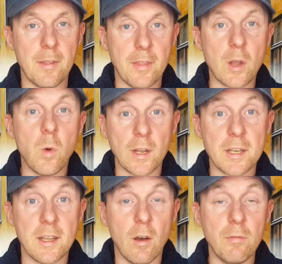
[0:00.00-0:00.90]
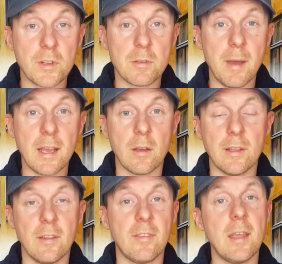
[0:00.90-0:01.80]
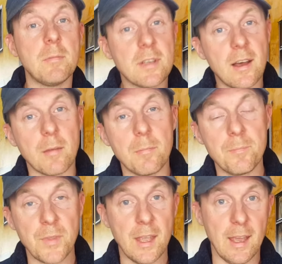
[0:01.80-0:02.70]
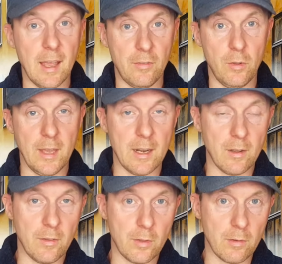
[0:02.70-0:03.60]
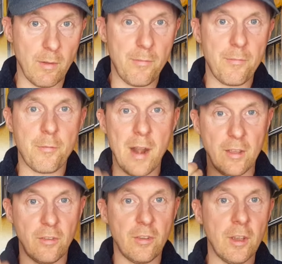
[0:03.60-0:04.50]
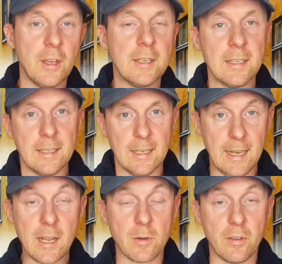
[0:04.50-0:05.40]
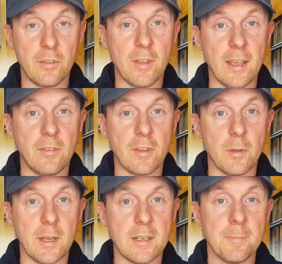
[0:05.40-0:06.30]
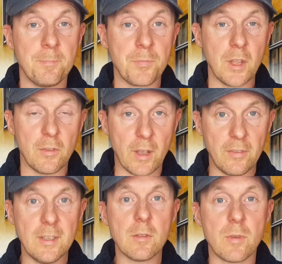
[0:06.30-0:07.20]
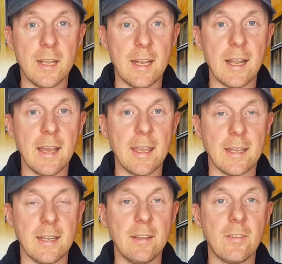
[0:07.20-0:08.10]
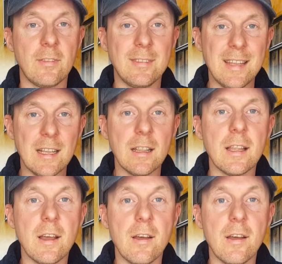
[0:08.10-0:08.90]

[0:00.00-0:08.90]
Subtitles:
quality of the tobacco at the same time as you get a sort of a fresh licorice taste to it. So I still really like it. It's still